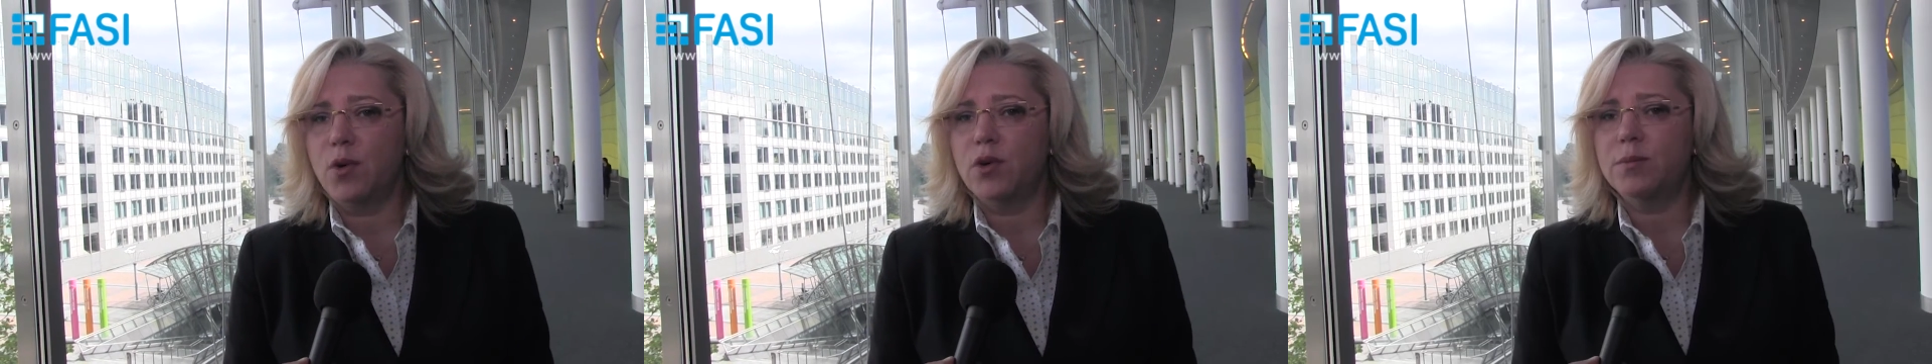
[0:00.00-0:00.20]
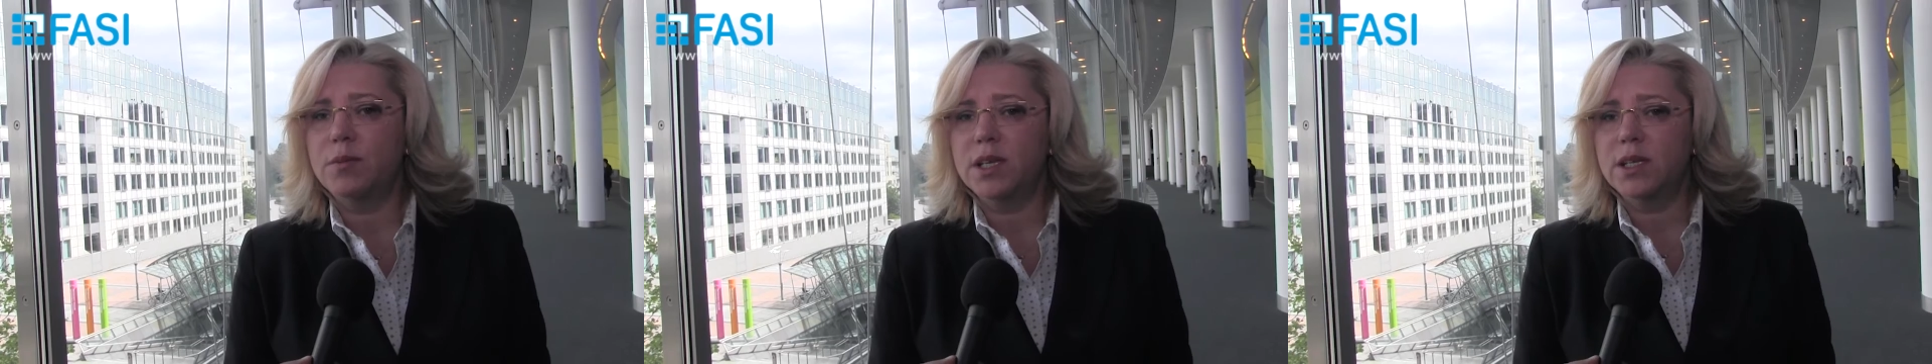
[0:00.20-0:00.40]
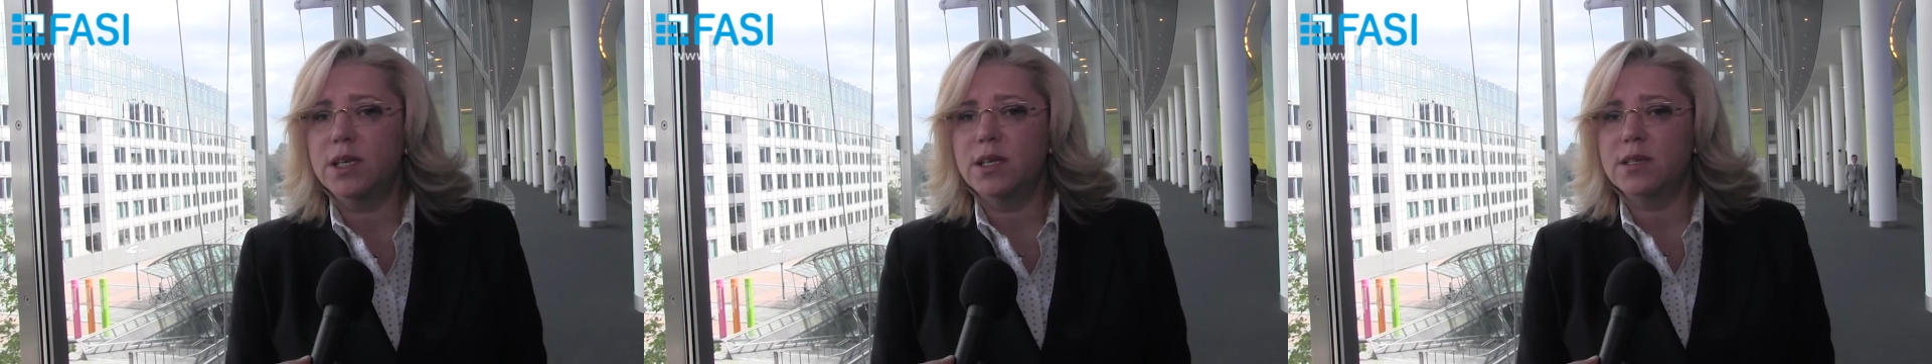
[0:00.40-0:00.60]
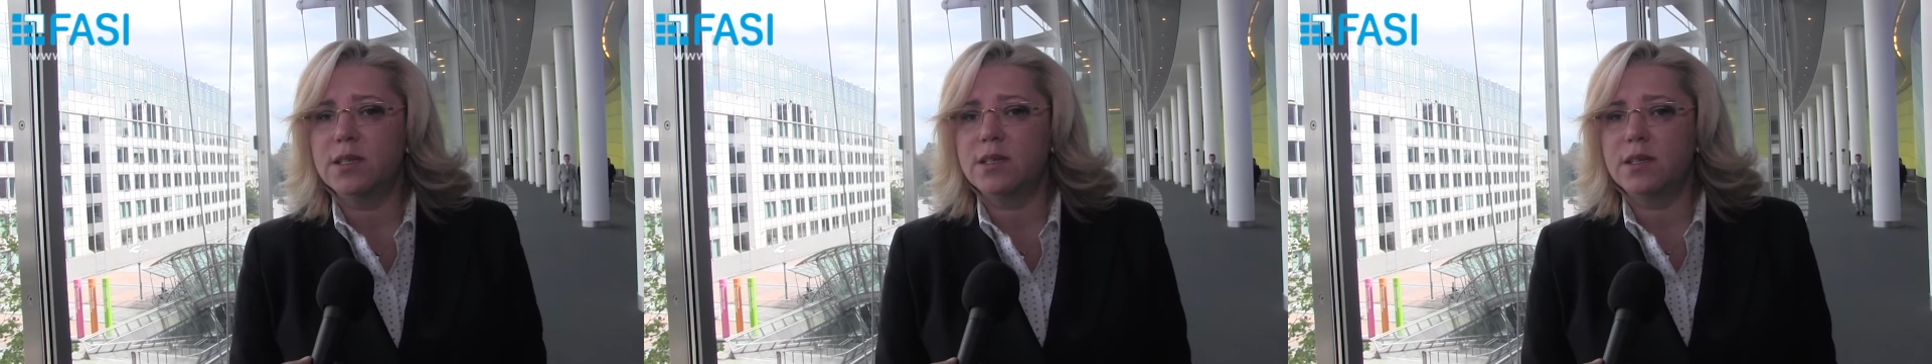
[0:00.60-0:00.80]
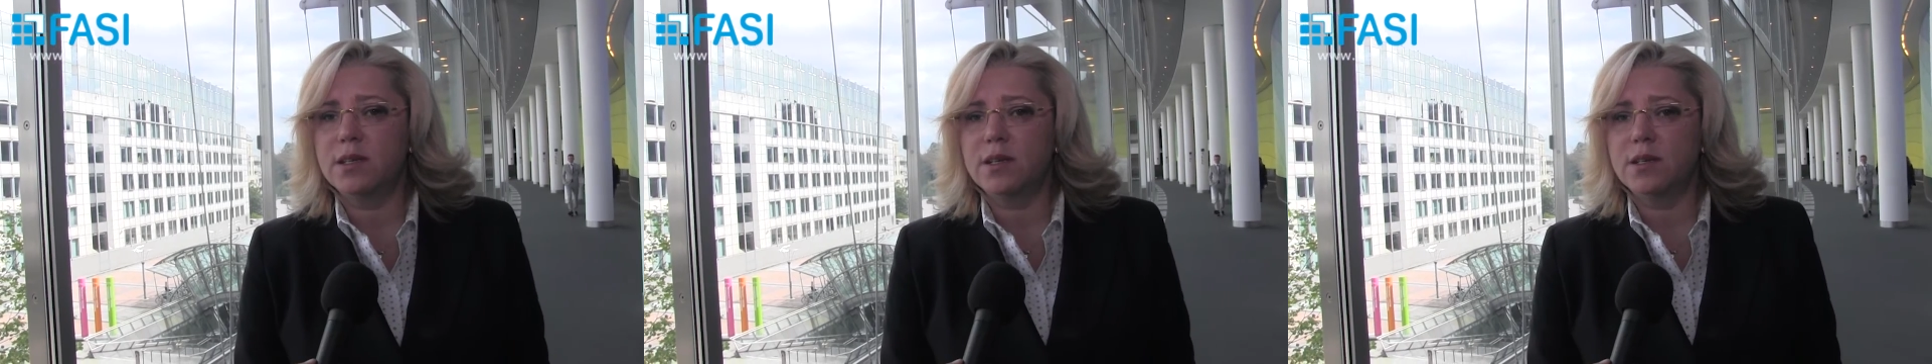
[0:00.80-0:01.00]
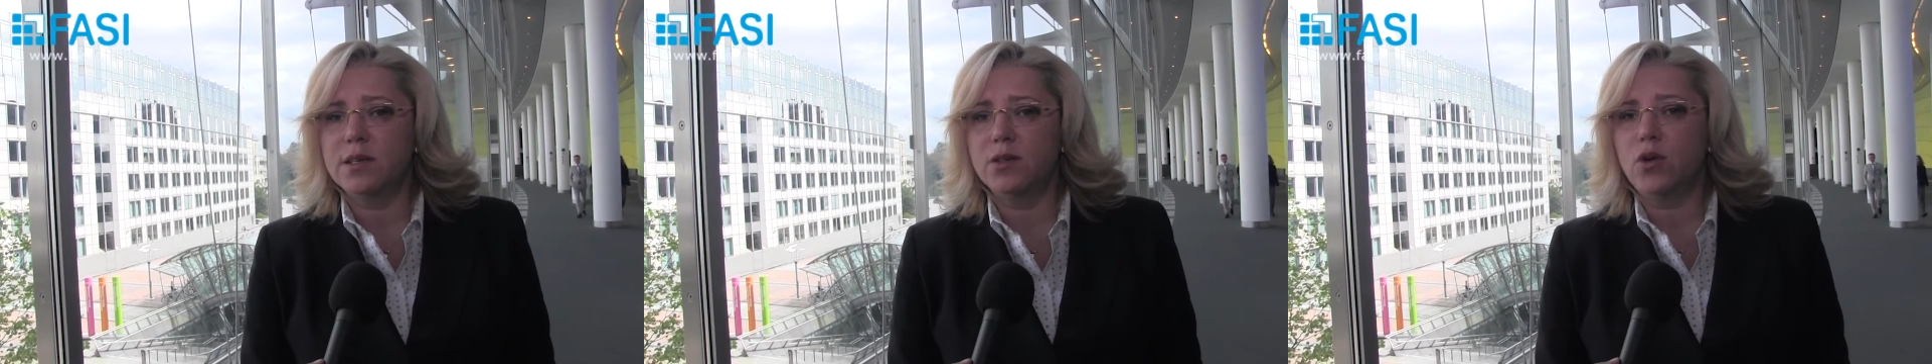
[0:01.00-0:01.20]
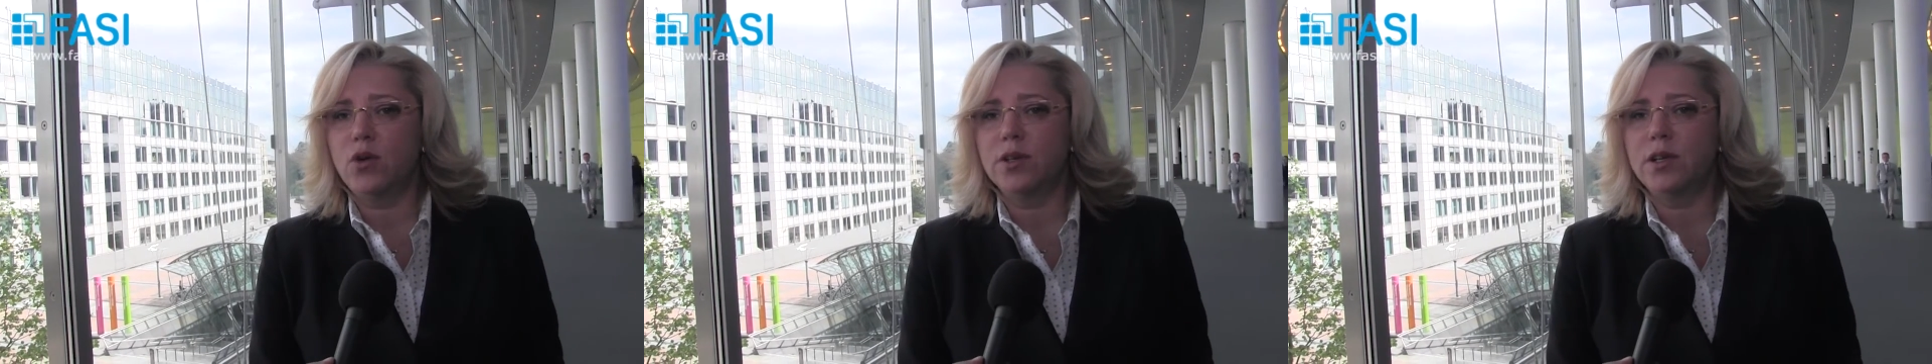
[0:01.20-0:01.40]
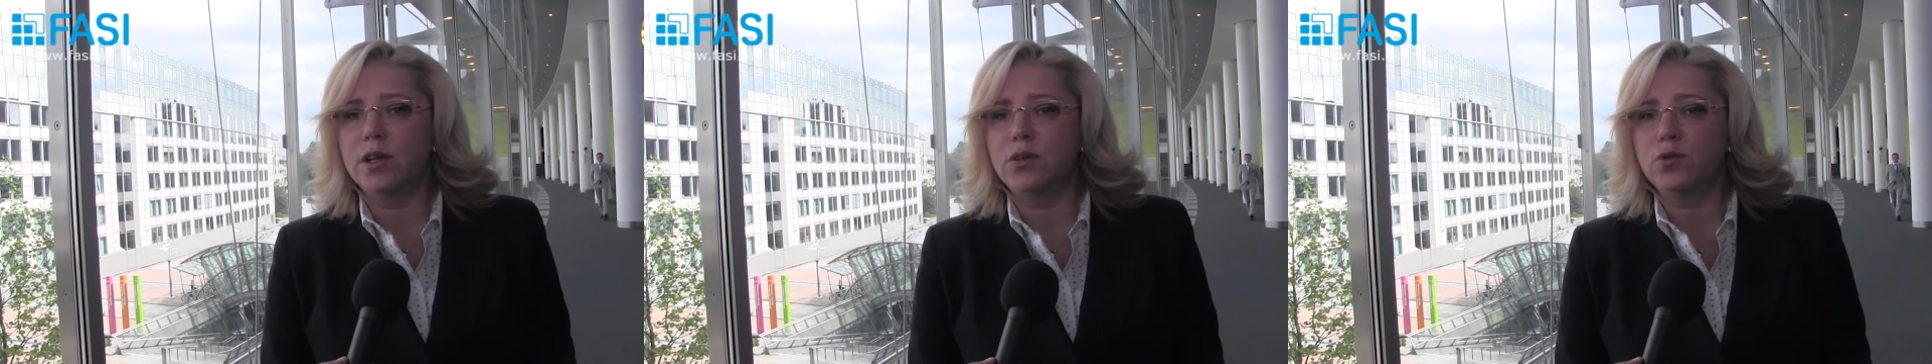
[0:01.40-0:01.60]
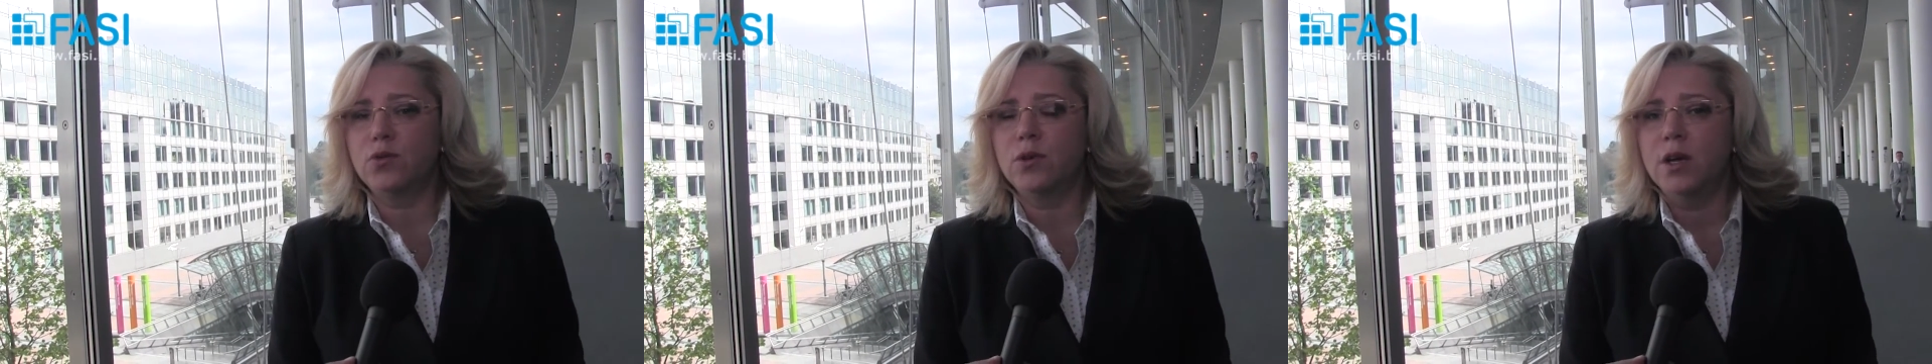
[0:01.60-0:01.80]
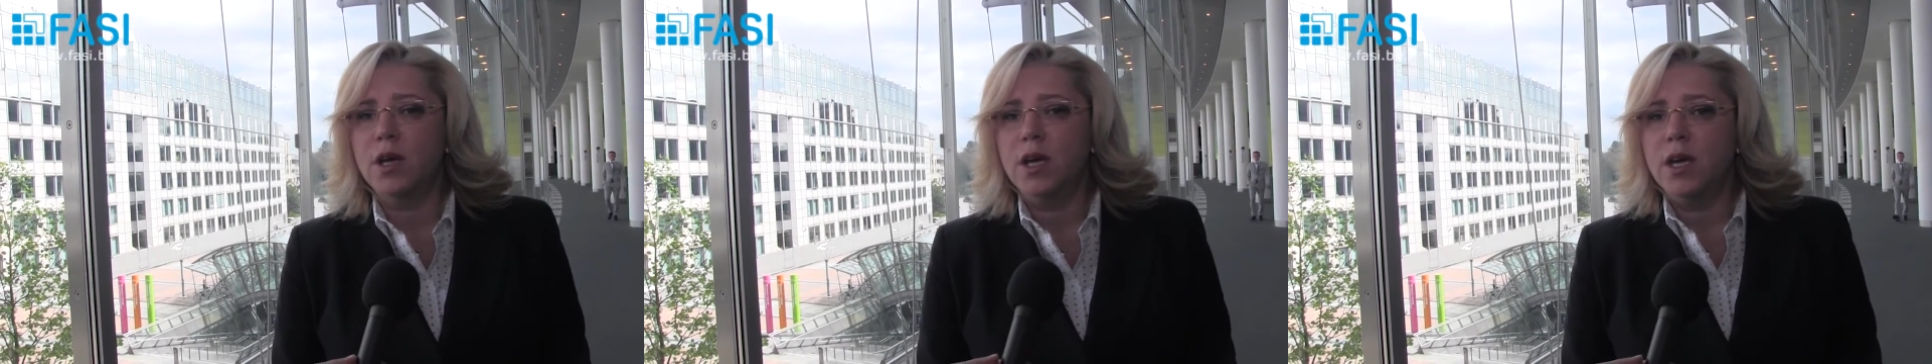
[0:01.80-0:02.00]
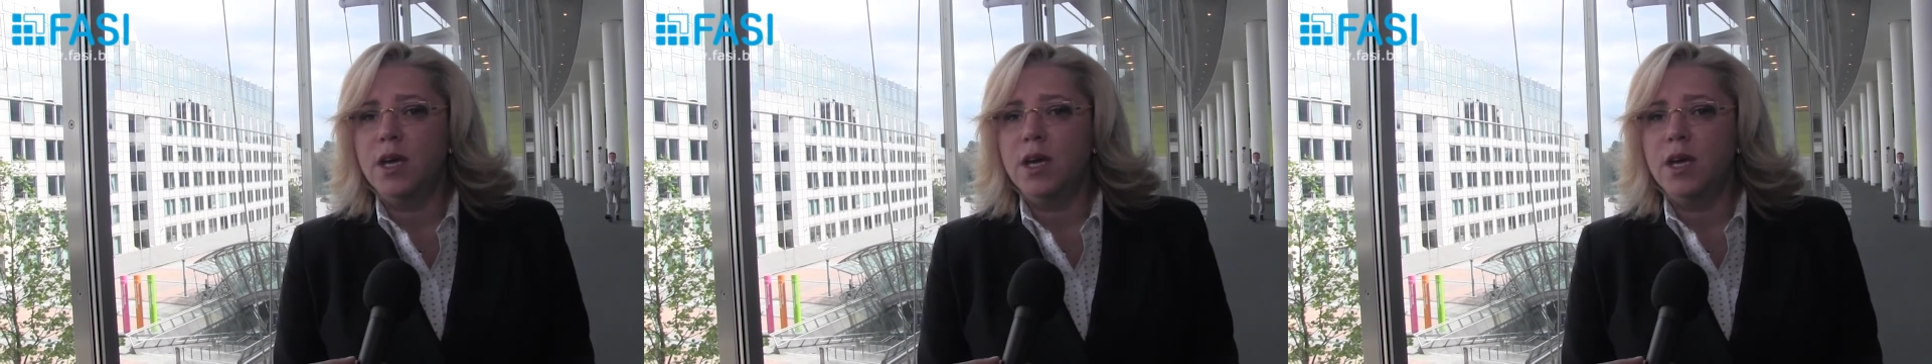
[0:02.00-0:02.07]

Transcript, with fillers: more meetings uh, in order to